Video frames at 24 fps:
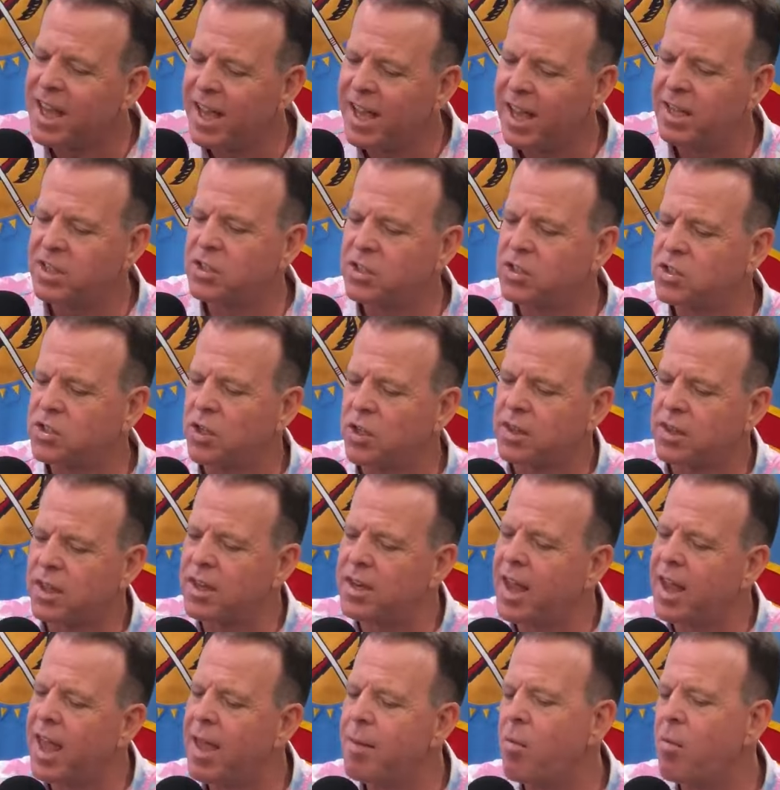and just took the
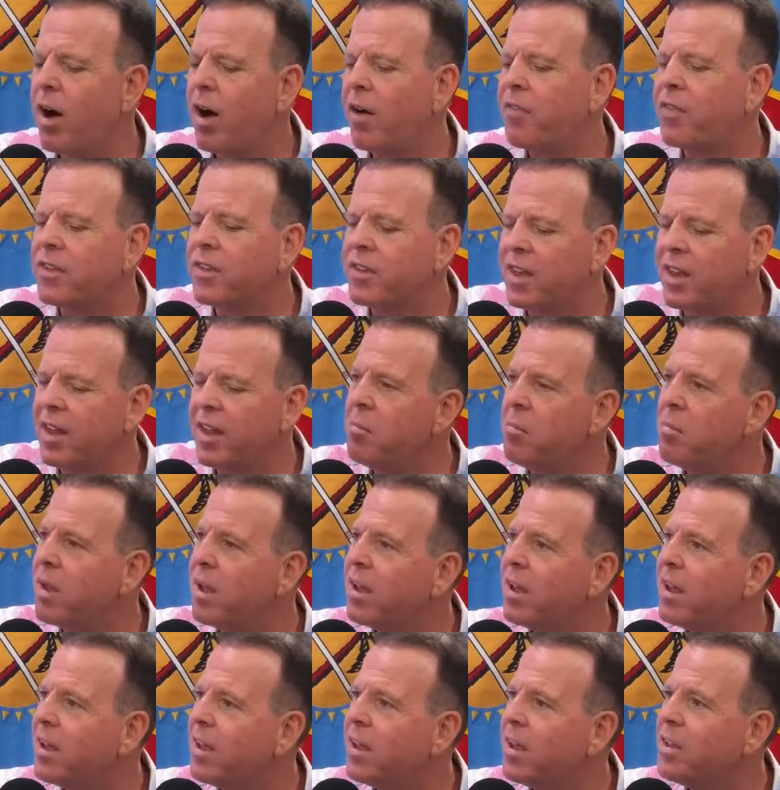name off the team,
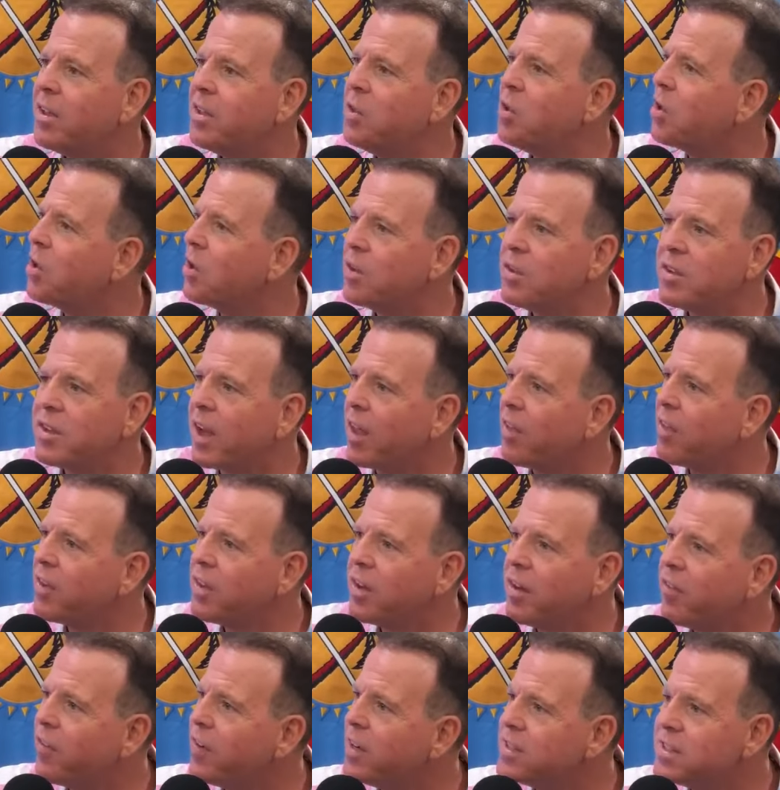you couldn't tell the
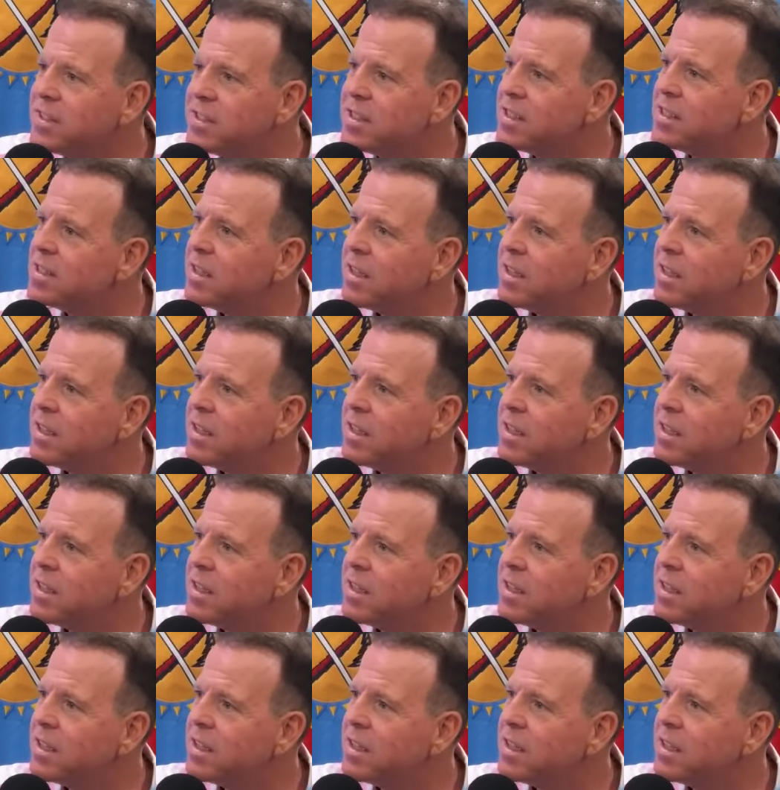difference.